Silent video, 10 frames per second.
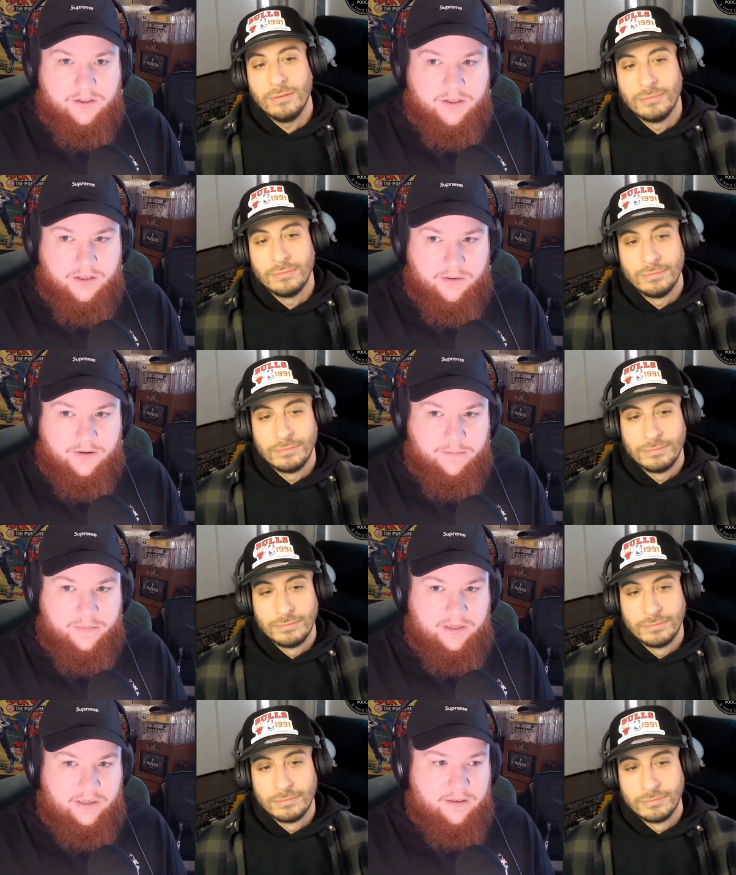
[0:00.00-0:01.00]
Speaker 1: Stewart
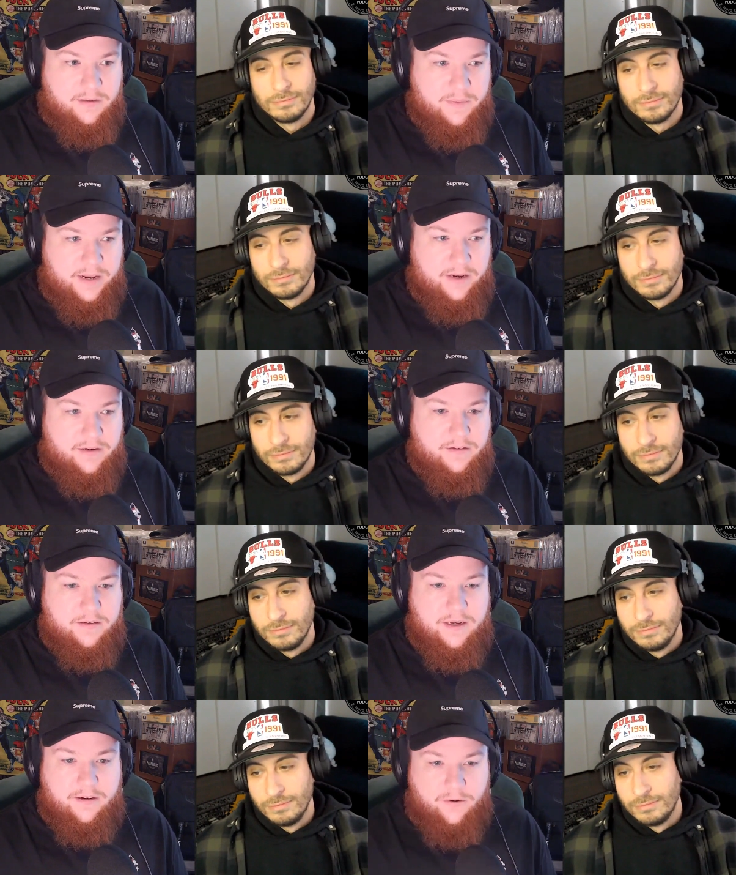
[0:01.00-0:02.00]
being the main
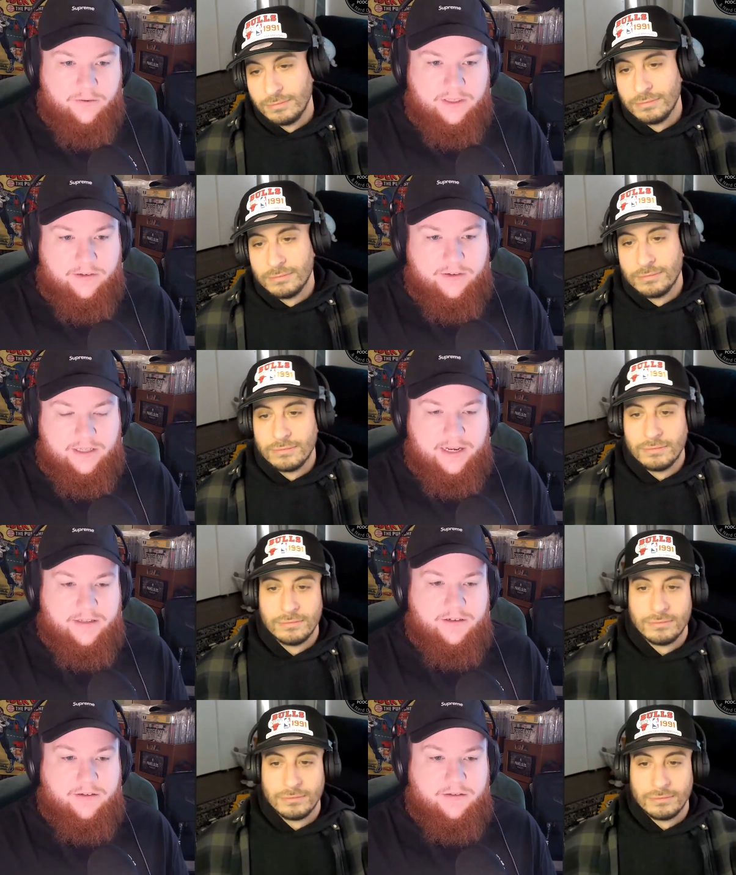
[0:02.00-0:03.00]
and only Green
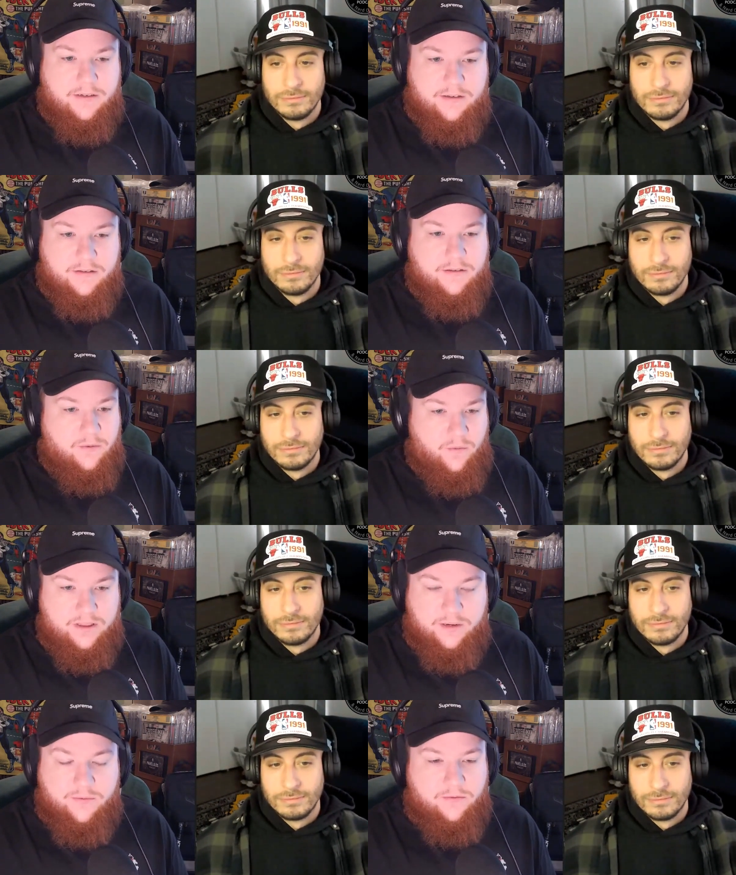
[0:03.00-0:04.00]
Lantern and the one
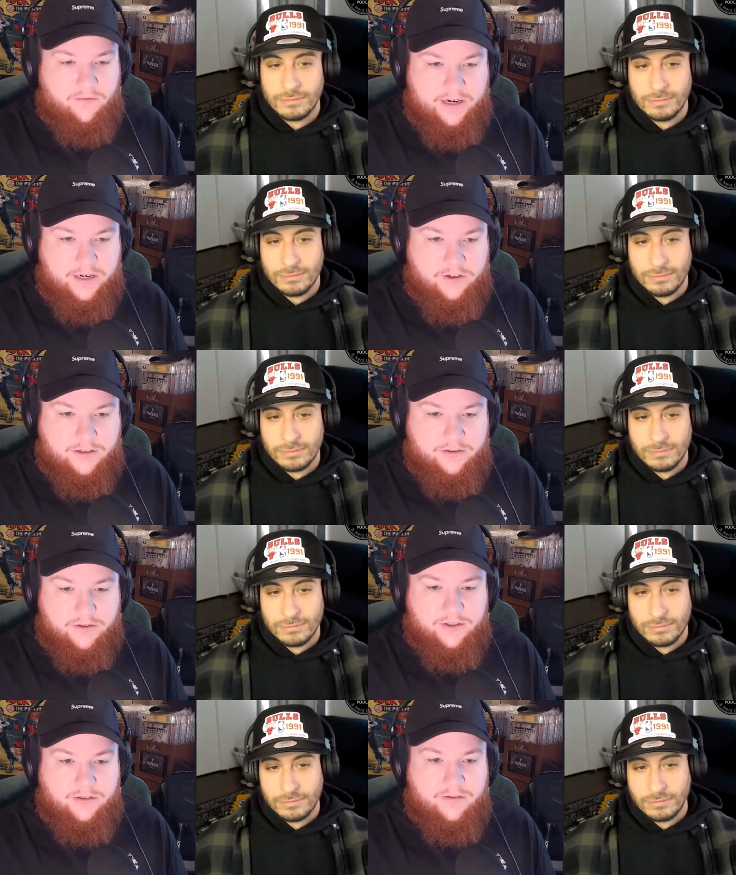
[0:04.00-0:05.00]
that we're
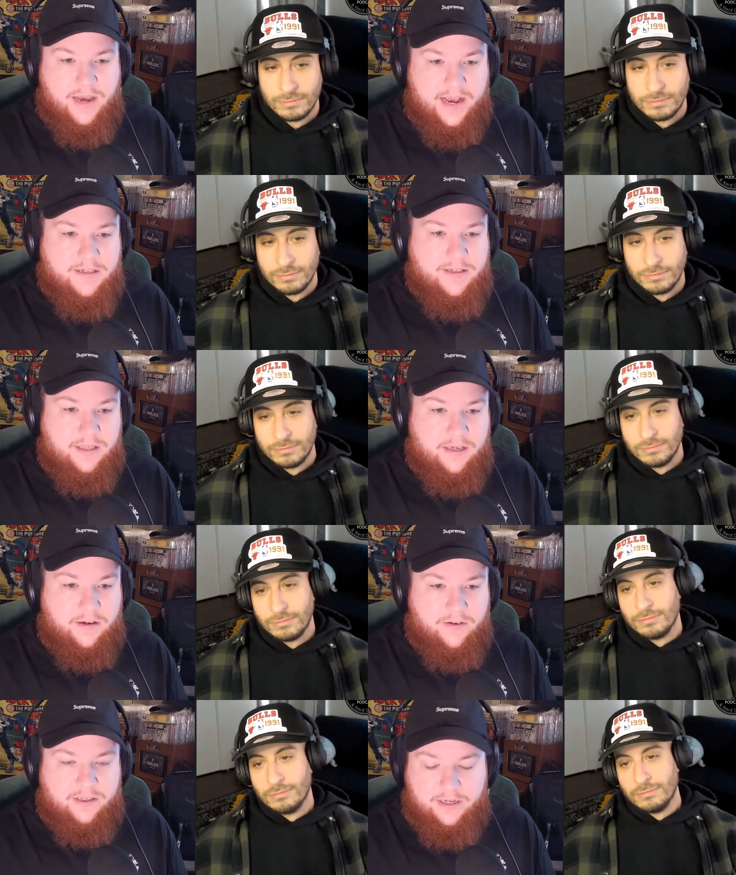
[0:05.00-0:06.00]
reintroduced to as the
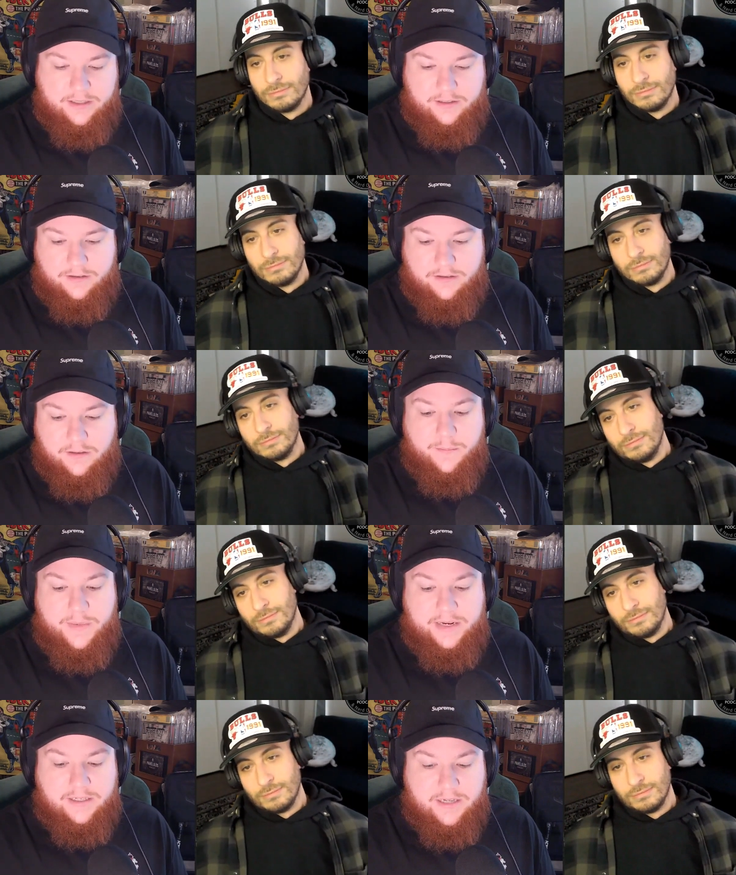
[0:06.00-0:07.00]
Green Lantern
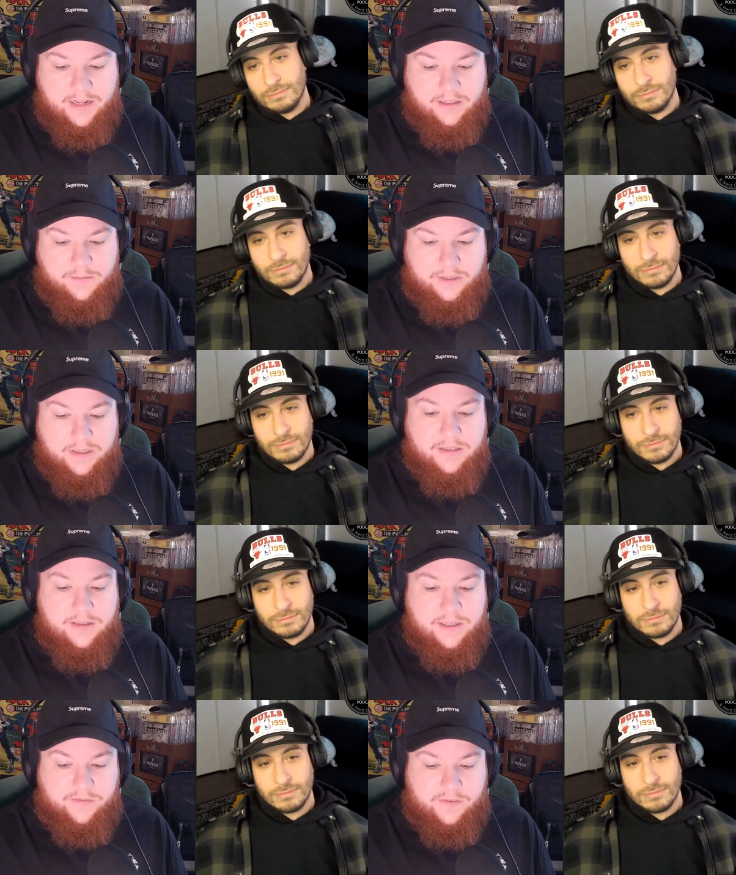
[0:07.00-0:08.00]
makes sense because
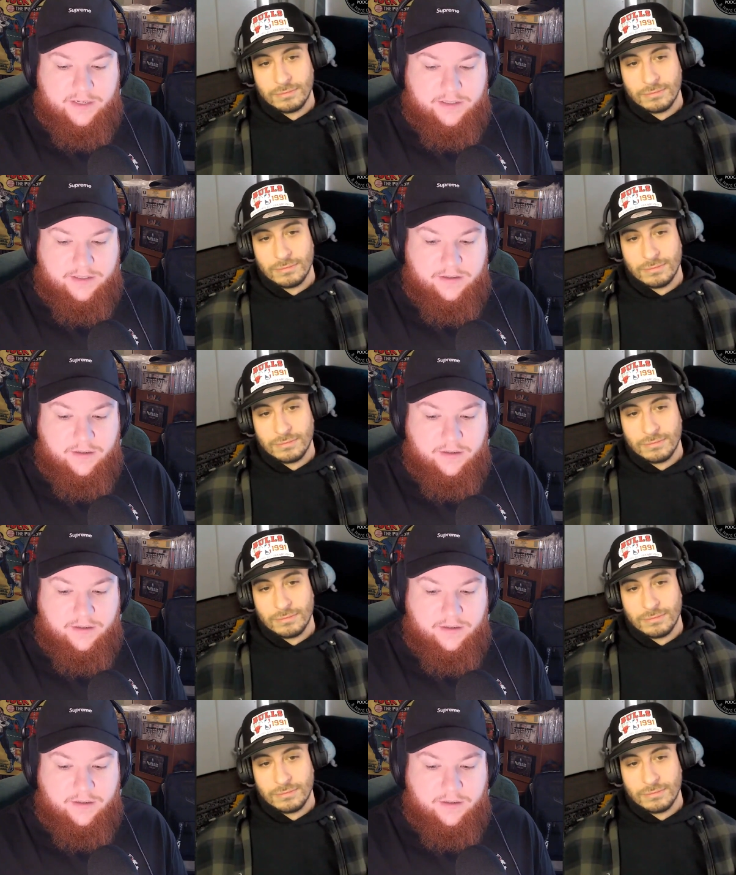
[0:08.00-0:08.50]
let's face it,